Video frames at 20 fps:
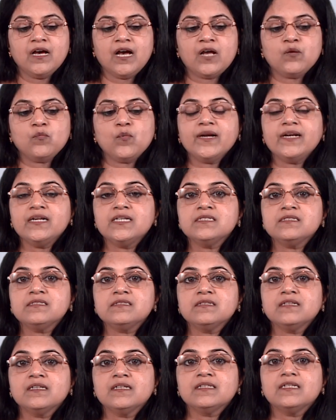and one
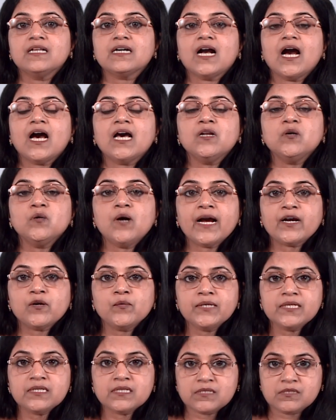is the Carlo
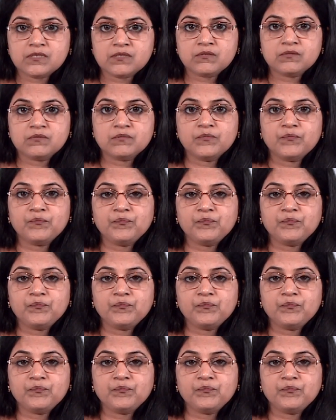Acutis,